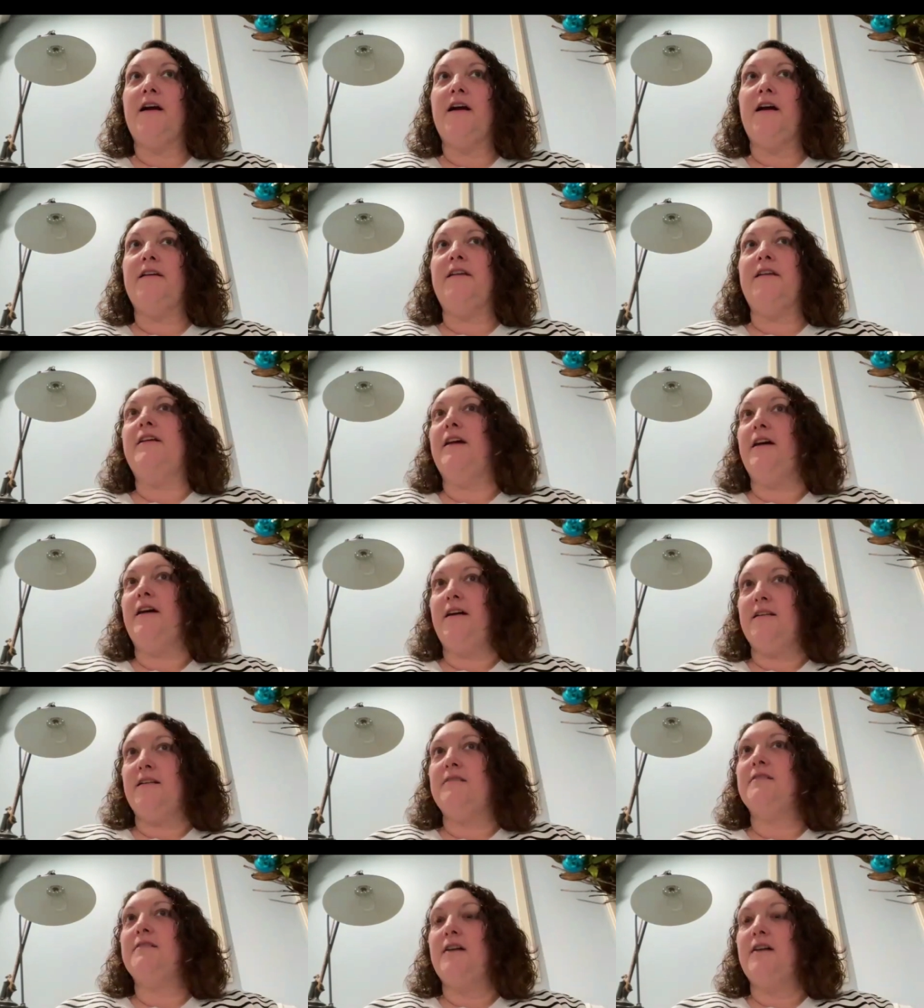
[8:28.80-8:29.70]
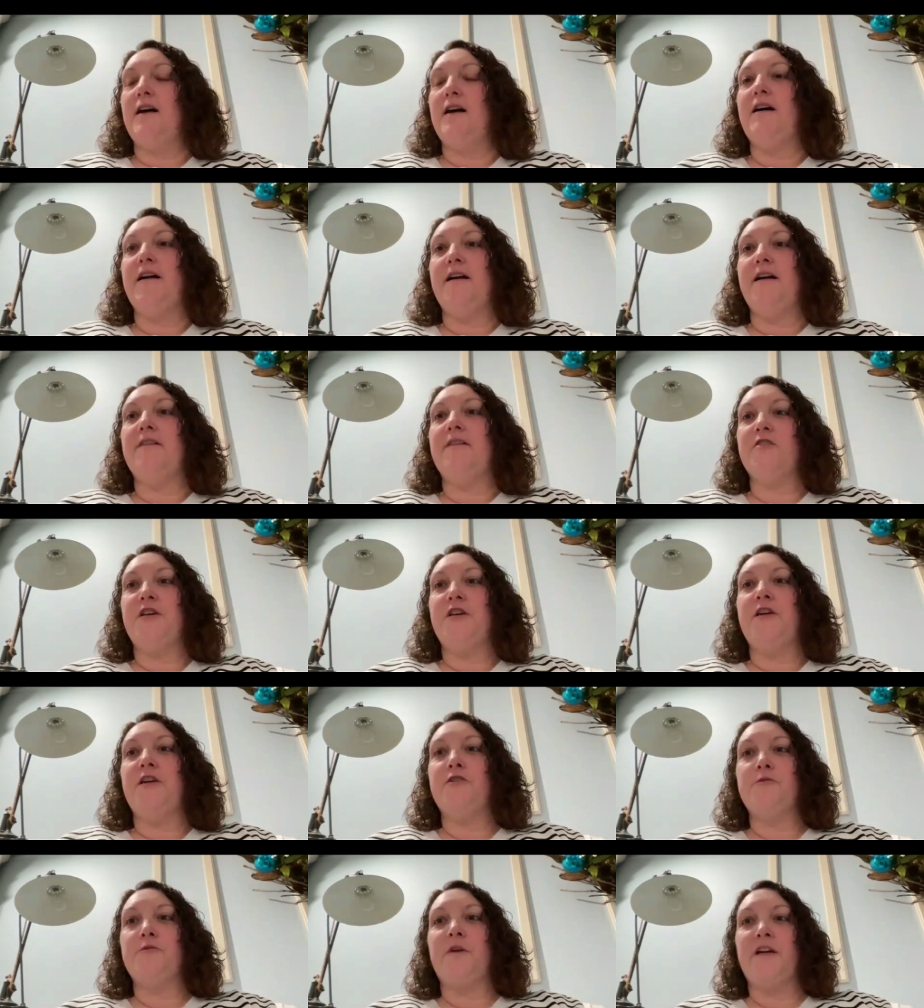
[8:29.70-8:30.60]
Yes, I have
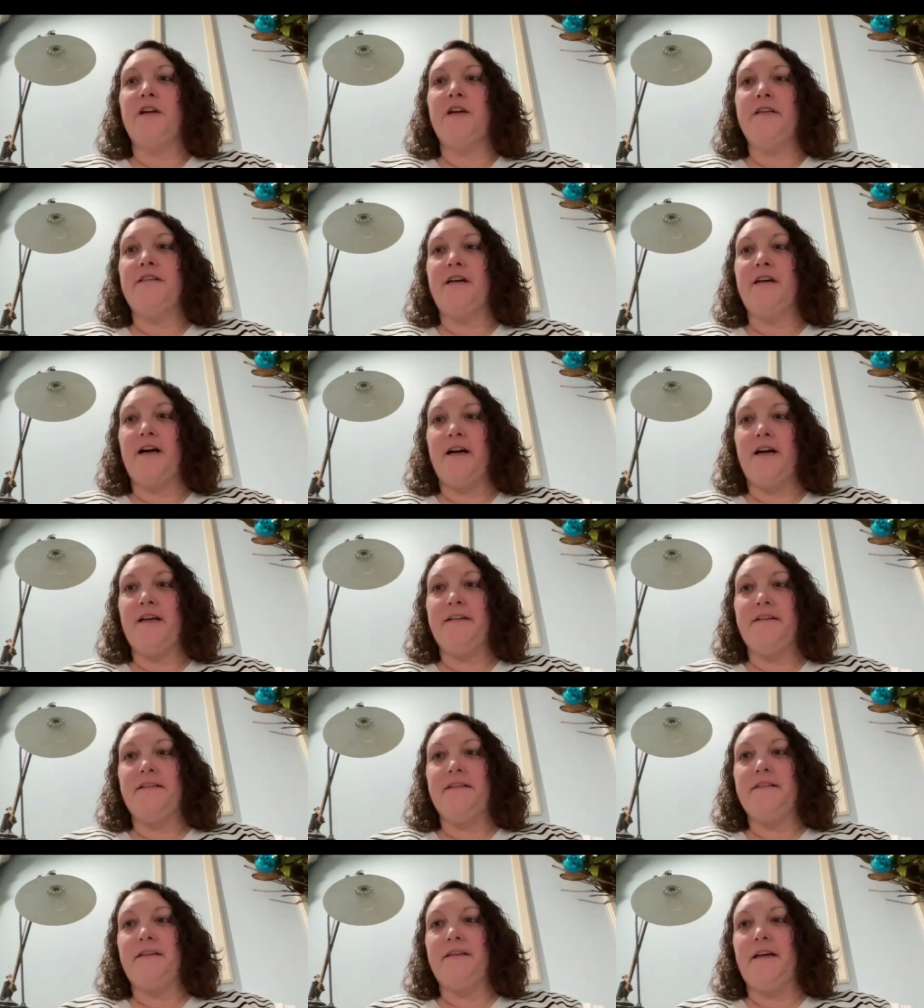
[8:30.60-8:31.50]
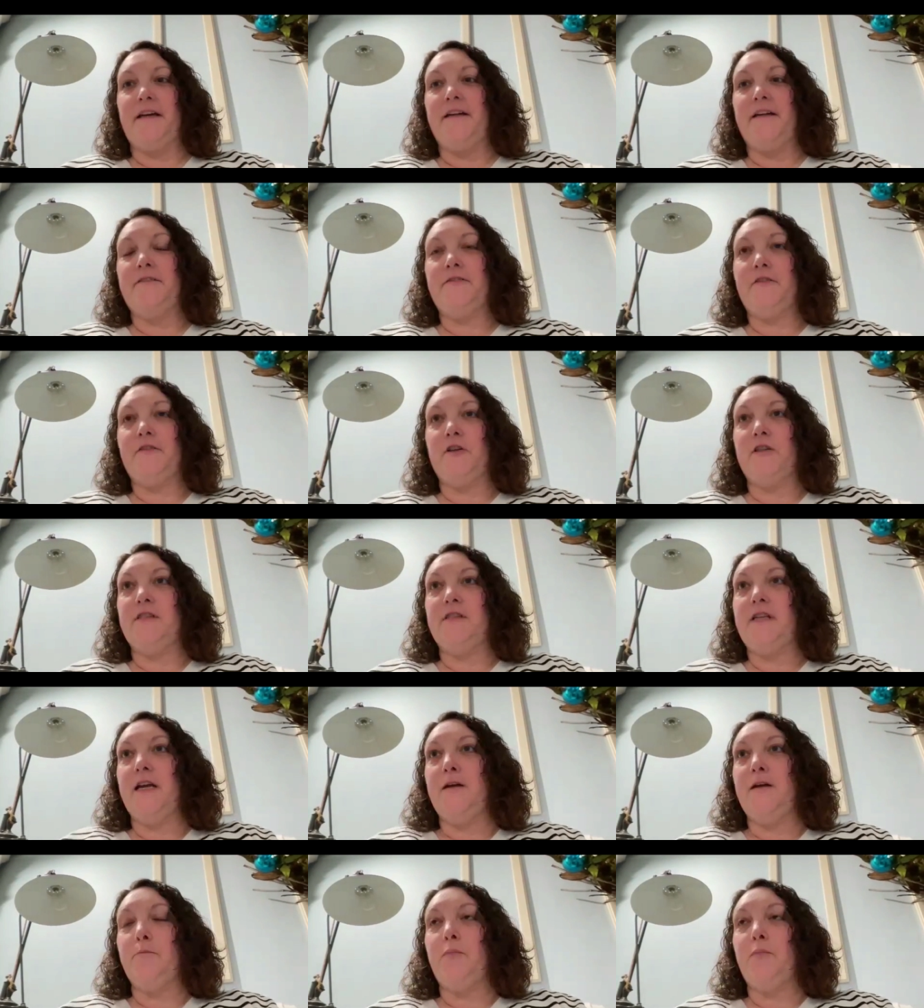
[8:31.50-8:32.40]
changed my diet. Like, for
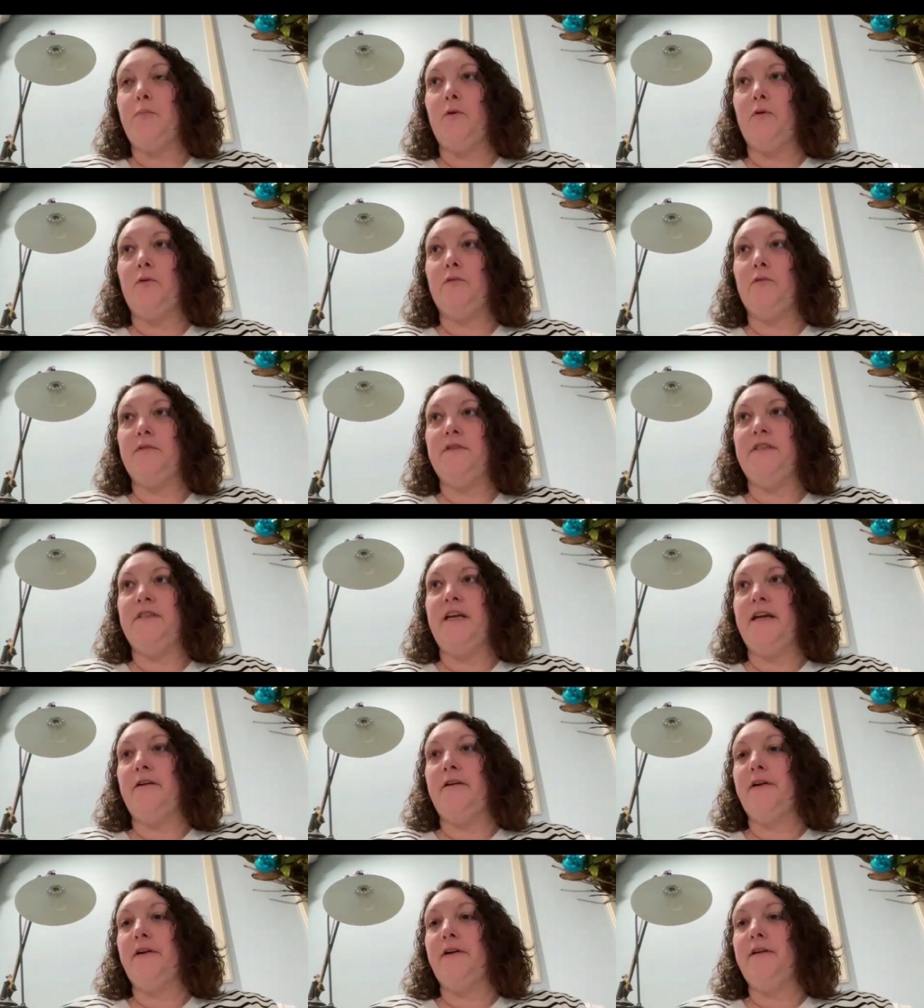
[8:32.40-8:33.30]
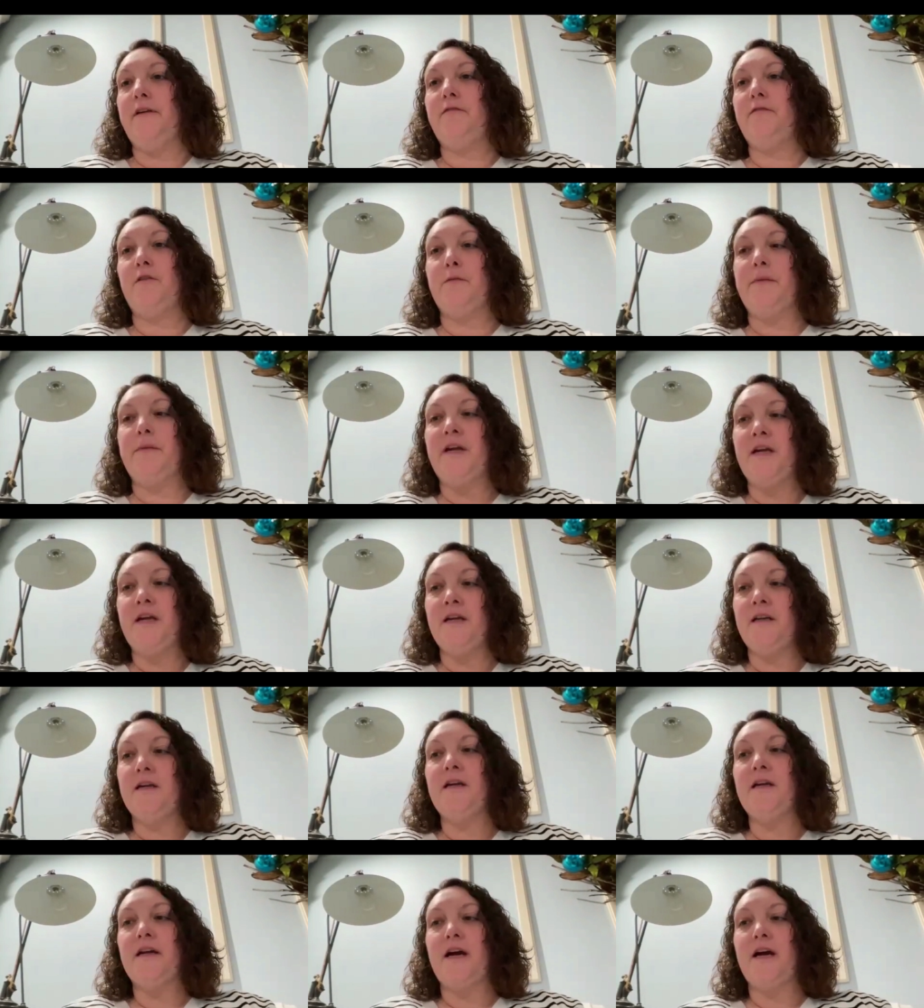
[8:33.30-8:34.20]
example, dairy for
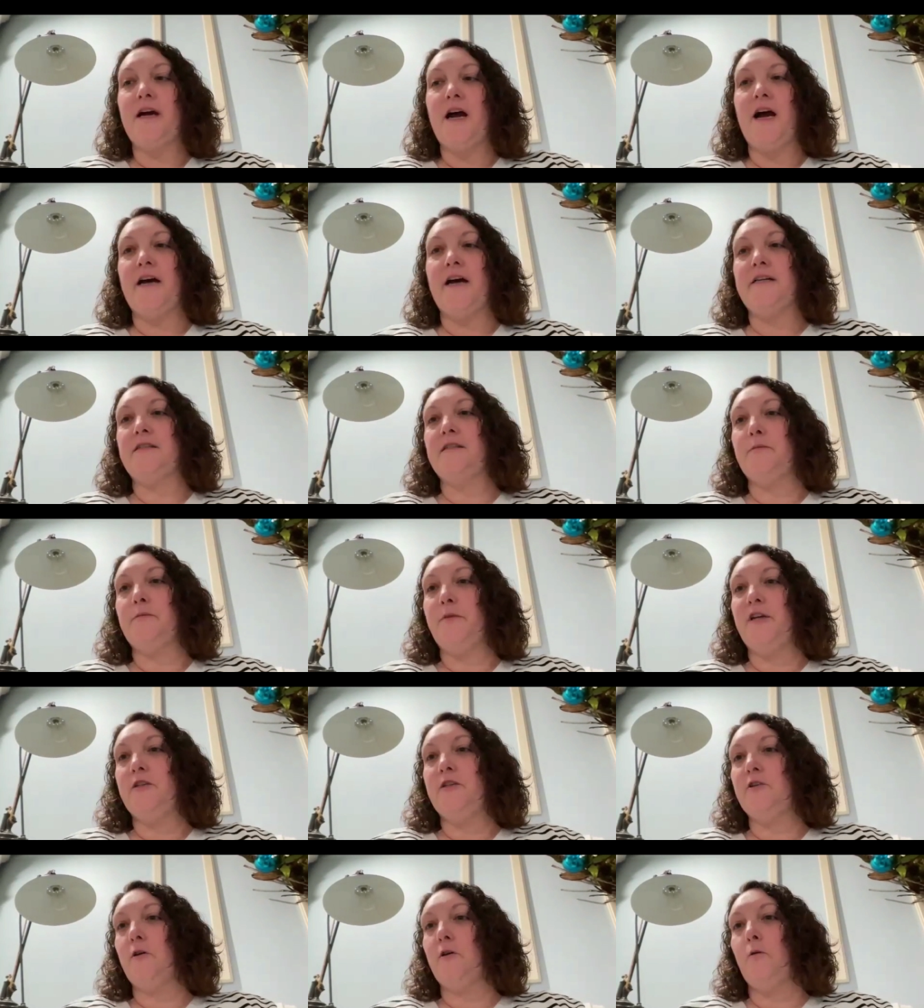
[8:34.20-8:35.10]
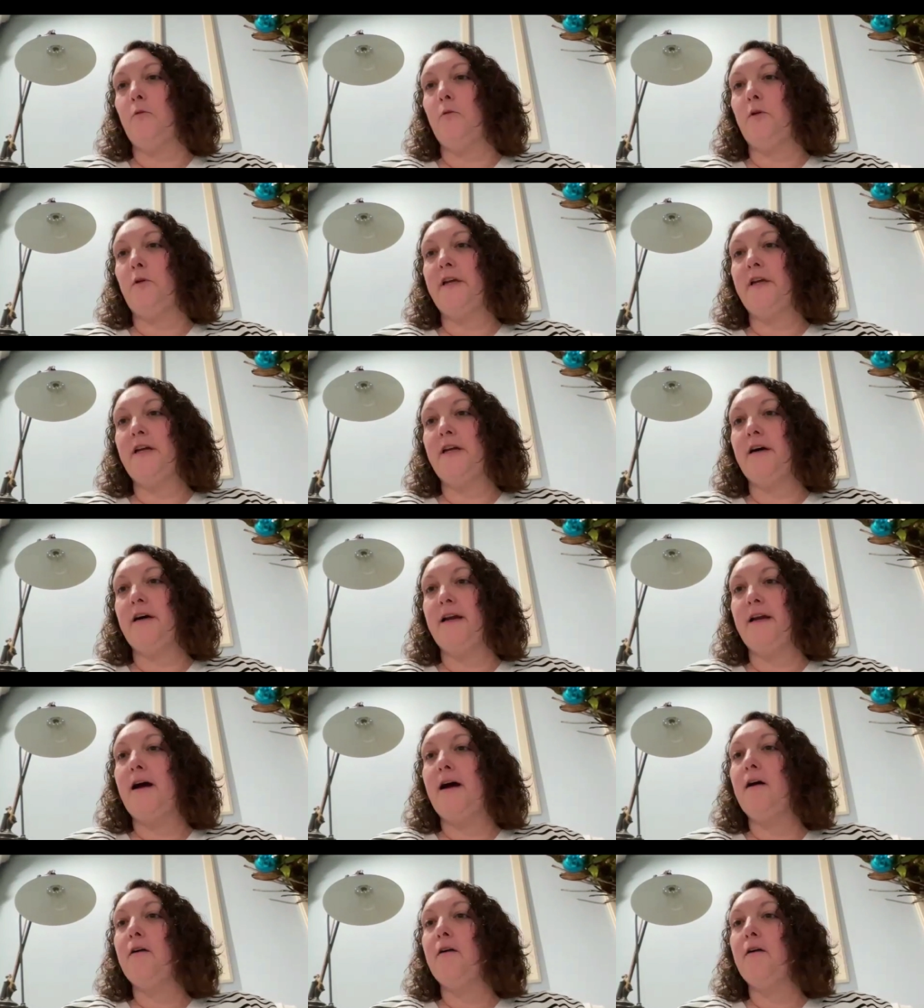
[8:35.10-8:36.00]
me has to be totally cut
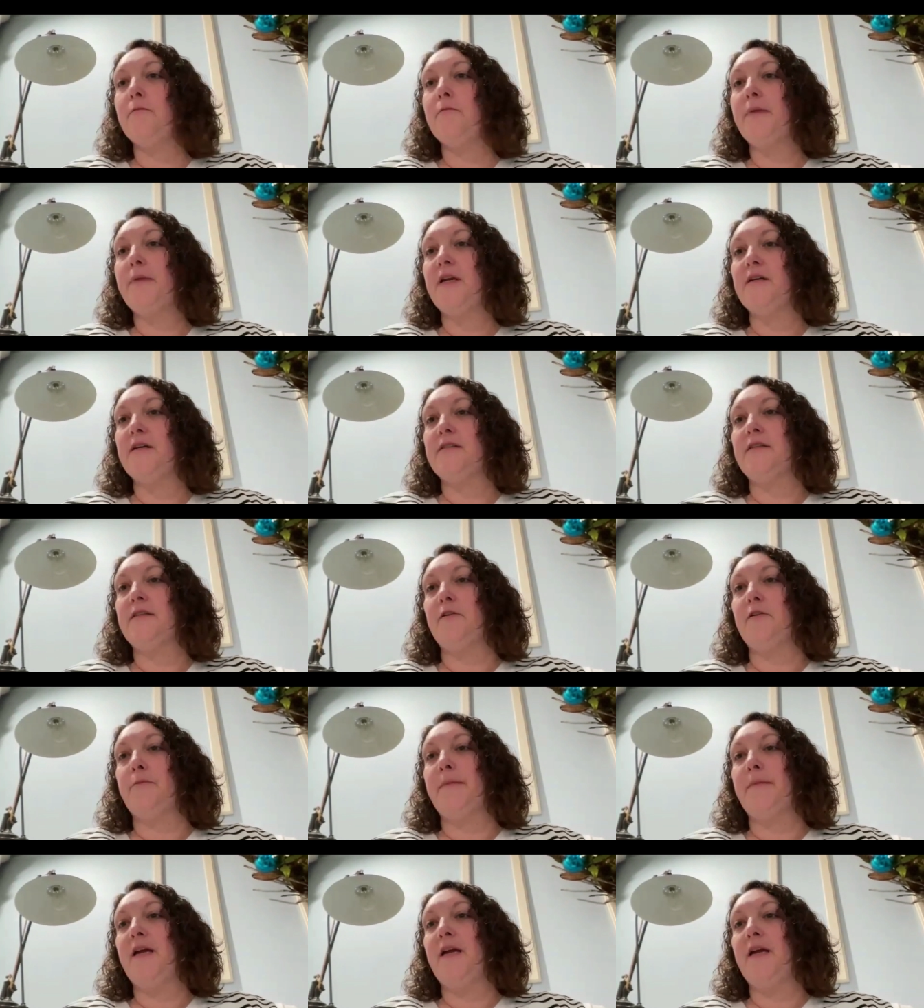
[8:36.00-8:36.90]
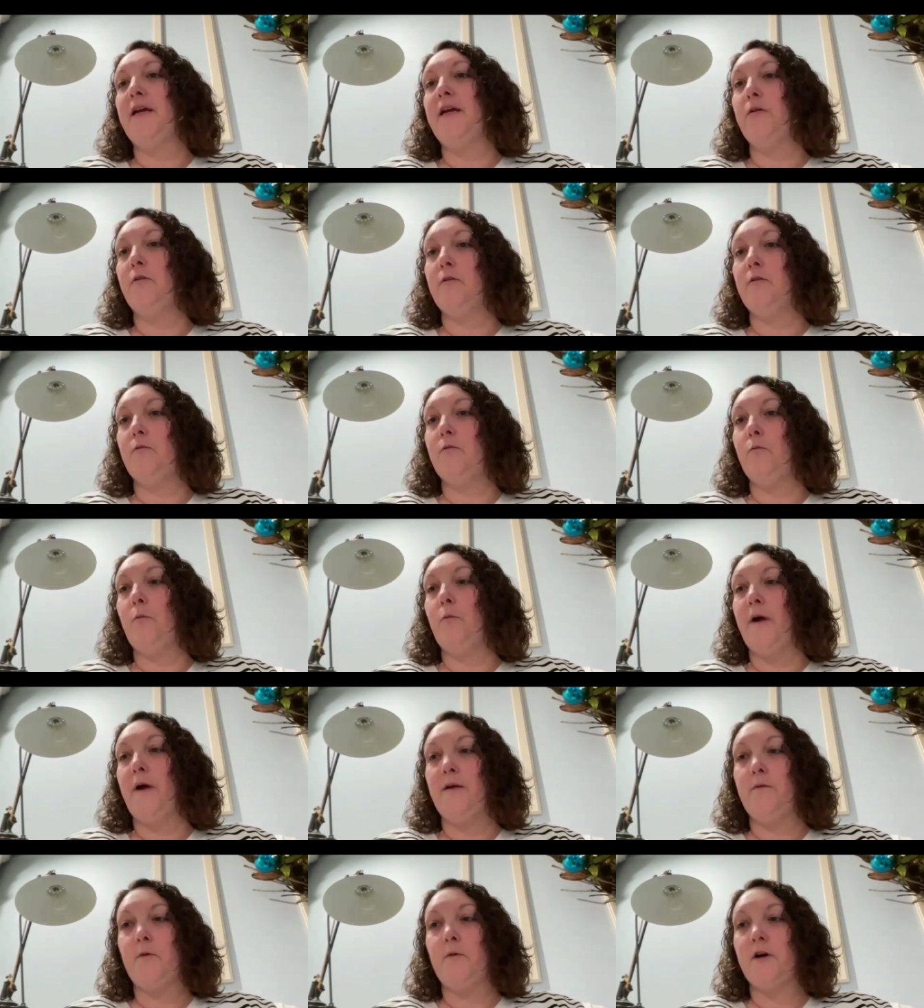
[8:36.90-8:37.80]
out because it'll make it
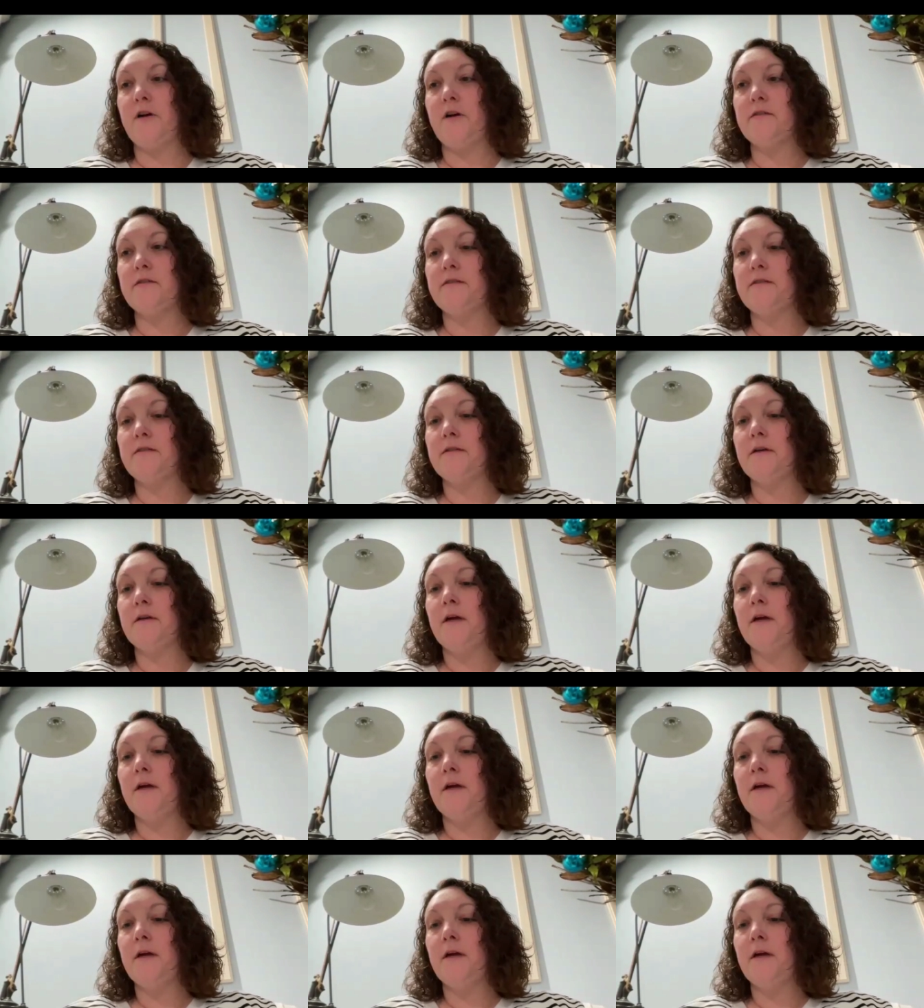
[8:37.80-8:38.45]
way worse.